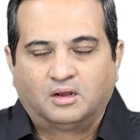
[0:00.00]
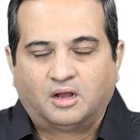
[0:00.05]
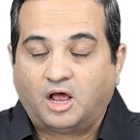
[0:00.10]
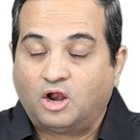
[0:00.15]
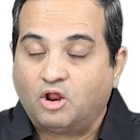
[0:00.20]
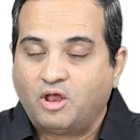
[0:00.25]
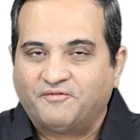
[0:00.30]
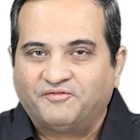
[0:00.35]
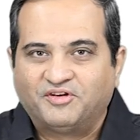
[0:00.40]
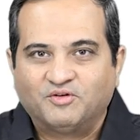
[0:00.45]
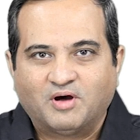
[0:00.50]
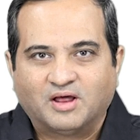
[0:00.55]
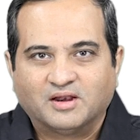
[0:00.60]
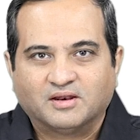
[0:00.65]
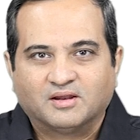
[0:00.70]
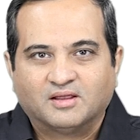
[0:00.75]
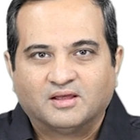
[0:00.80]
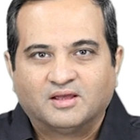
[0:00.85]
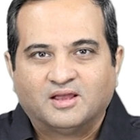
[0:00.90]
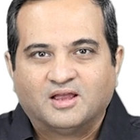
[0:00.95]
Hello everyone,
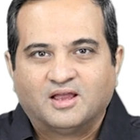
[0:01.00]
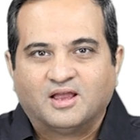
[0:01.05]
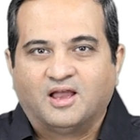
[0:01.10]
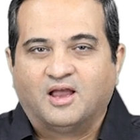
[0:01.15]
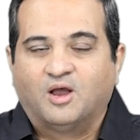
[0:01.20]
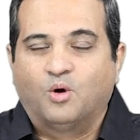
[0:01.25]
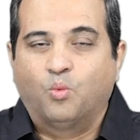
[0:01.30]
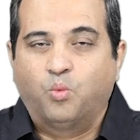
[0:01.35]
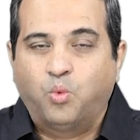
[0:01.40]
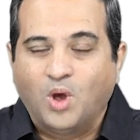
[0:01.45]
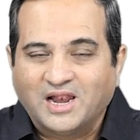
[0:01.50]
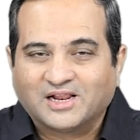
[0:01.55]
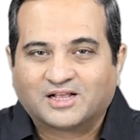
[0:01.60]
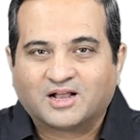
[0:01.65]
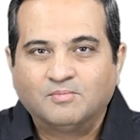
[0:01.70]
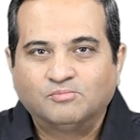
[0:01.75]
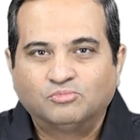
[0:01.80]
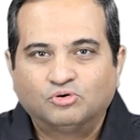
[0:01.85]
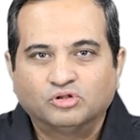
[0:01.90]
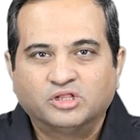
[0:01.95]

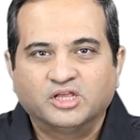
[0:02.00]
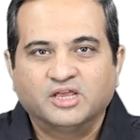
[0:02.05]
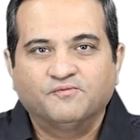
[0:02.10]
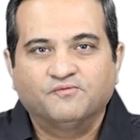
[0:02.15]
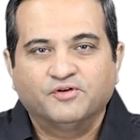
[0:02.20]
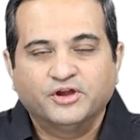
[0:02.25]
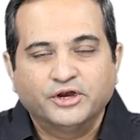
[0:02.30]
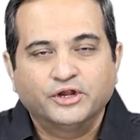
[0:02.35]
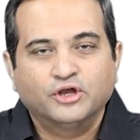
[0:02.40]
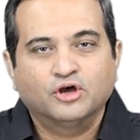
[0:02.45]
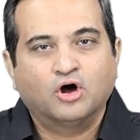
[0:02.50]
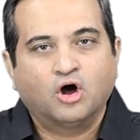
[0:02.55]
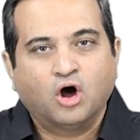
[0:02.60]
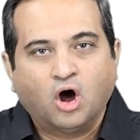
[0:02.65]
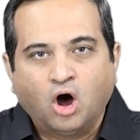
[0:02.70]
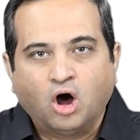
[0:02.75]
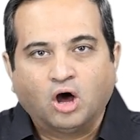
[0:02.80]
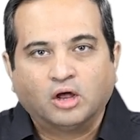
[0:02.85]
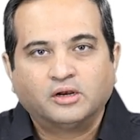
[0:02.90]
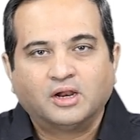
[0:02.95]
welcome to the video
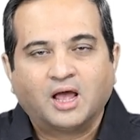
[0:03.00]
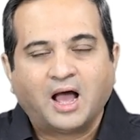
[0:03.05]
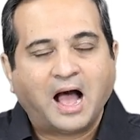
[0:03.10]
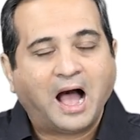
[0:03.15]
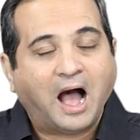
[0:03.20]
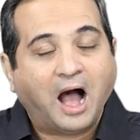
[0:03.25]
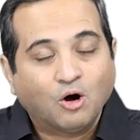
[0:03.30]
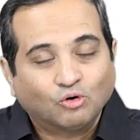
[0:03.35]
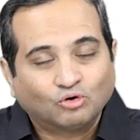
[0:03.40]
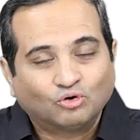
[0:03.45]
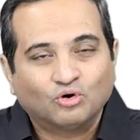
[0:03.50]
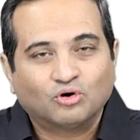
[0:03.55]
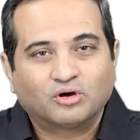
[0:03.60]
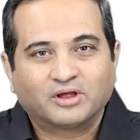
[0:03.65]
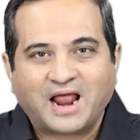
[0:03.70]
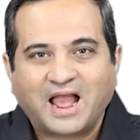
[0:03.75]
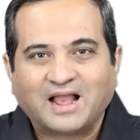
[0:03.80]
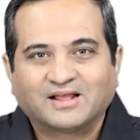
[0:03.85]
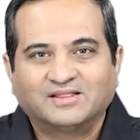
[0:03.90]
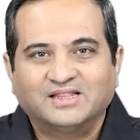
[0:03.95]
on how to
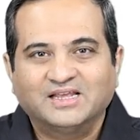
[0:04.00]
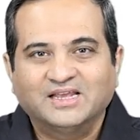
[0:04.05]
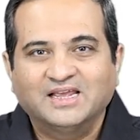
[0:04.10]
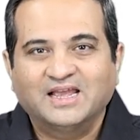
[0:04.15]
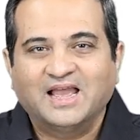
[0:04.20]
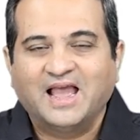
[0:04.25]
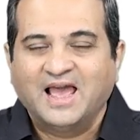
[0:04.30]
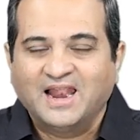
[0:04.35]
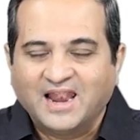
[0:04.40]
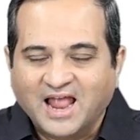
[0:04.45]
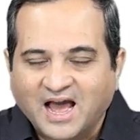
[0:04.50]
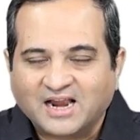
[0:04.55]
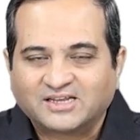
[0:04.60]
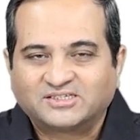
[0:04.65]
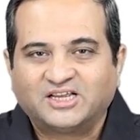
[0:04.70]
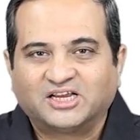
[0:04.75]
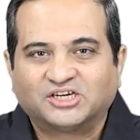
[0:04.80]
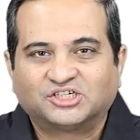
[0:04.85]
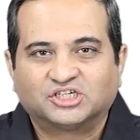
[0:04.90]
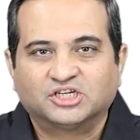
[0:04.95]
crack the LR
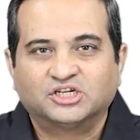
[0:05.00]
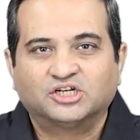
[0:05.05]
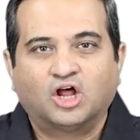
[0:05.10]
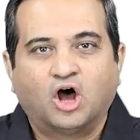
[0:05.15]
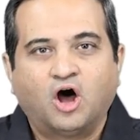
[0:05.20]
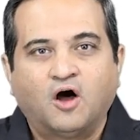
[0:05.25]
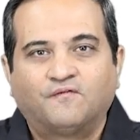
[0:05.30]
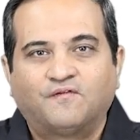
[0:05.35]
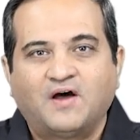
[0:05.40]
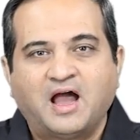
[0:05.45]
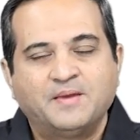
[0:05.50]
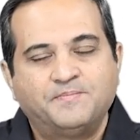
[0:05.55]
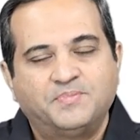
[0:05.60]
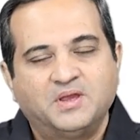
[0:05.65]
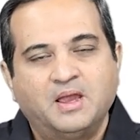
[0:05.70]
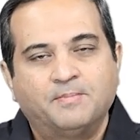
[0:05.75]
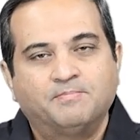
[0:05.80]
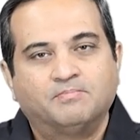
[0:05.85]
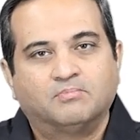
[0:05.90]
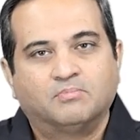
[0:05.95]
section of
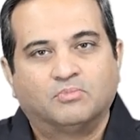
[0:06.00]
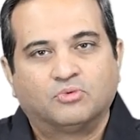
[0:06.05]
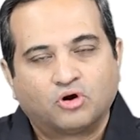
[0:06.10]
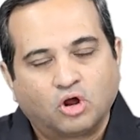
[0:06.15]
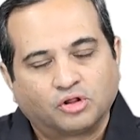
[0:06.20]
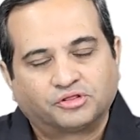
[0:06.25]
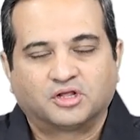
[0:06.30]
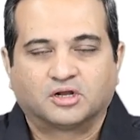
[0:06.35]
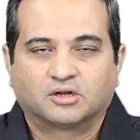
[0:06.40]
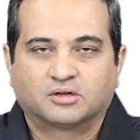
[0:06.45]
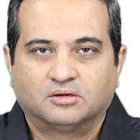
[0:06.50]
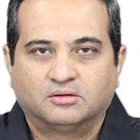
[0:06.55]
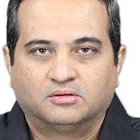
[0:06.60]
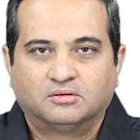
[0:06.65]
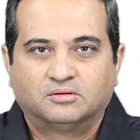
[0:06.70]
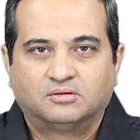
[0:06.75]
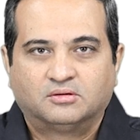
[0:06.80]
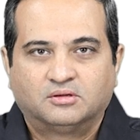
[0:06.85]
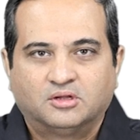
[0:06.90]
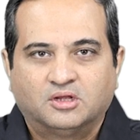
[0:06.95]
IPM Rohtak.
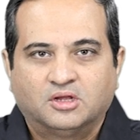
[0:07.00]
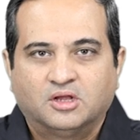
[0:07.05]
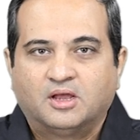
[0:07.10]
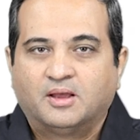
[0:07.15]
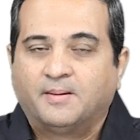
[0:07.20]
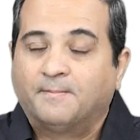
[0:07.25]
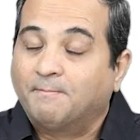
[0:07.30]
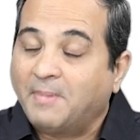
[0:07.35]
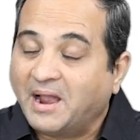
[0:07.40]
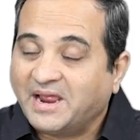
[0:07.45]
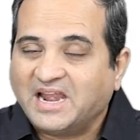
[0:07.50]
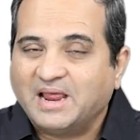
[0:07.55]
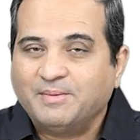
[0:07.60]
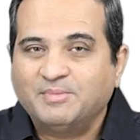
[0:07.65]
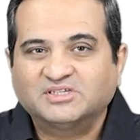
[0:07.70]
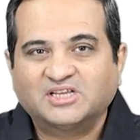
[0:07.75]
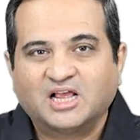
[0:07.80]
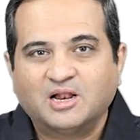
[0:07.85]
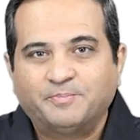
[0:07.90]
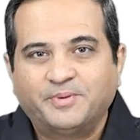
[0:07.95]
My name
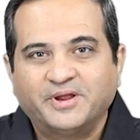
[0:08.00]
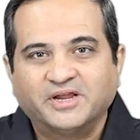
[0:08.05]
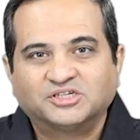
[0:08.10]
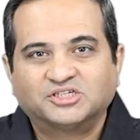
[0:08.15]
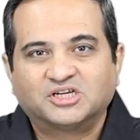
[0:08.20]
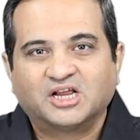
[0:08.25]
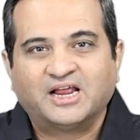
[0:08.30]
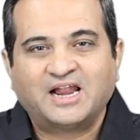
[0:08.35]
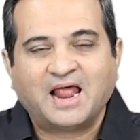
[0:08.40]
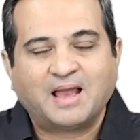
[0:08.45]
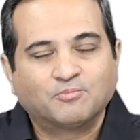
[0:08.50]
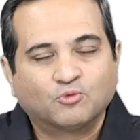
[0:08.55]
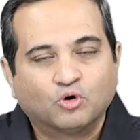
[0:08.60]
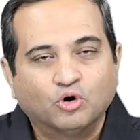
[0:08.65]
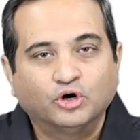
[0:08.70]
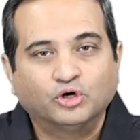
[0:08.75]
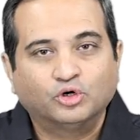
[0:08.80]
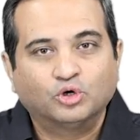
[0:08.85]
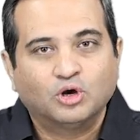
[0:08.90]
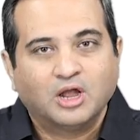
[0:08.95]
is Alpesh and I'm
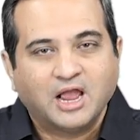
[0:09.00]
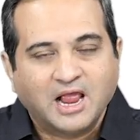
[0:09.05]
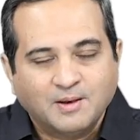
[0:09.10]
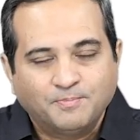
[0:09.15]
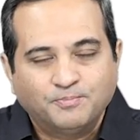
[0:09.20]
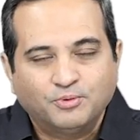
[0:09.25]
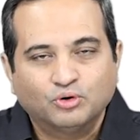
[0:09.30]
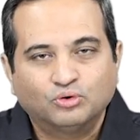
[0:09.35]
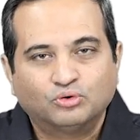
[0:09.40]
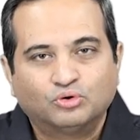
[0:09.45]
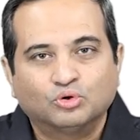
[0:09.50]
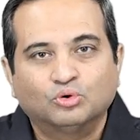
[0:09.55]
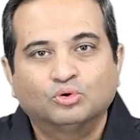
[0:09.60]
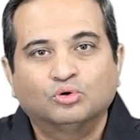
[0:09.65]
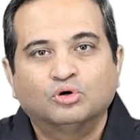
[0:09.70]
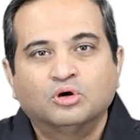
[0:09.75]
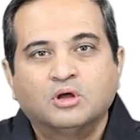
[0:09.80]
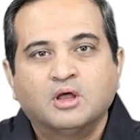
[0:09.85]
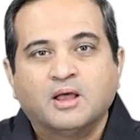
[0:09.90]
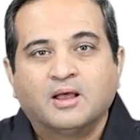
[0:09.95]
going to help you
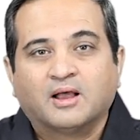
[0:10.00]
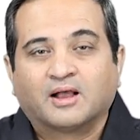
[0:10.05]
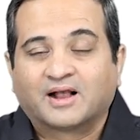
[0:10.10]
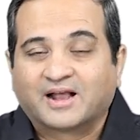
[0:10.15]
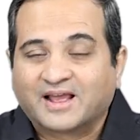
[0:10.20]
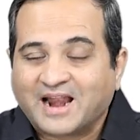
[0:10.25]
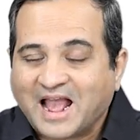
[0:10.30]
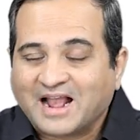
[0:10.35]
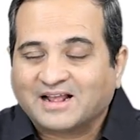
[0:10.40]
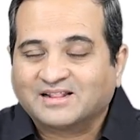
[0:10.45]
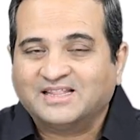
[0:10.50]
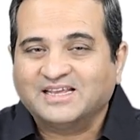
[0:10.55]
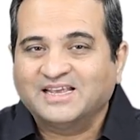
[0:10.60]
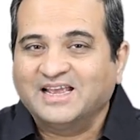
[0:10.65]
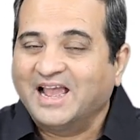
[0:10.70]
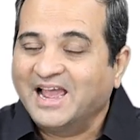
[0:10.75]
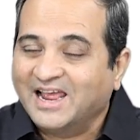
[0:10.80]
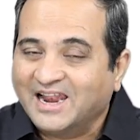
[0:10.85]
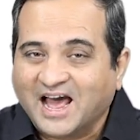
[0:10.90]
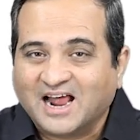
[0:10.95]
to crack the
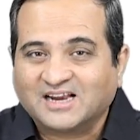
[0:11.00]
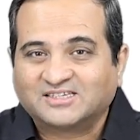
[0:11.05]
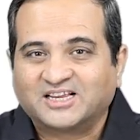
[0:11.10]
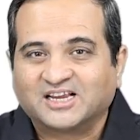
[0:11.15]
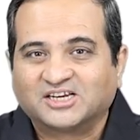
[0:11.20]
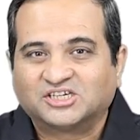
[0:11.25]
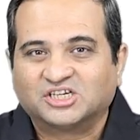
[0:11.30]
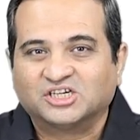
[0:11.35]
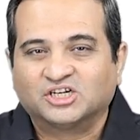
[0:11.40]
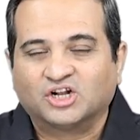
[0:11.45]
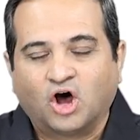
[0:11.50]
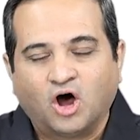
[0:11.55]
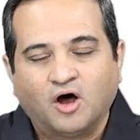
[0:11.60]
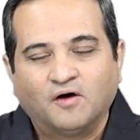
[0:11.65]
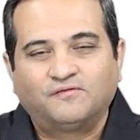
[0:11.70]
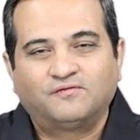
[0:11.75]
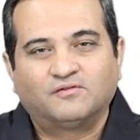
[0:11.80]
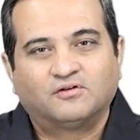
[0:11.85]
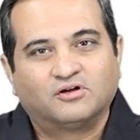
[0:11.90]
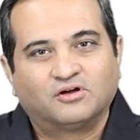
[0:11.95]
LR section
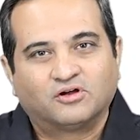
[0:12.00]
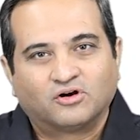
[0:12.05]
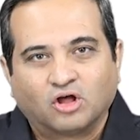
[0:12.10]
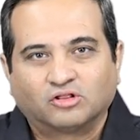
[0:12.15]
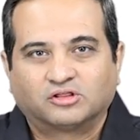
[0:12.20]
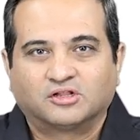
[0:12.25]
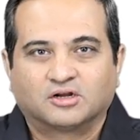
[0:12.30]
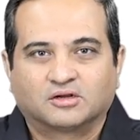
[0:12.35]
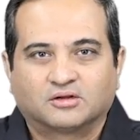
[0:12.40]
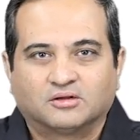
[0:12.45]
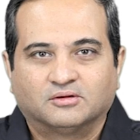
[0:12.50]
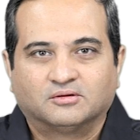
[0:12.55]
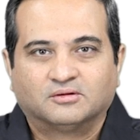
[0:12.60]
of Rohtak.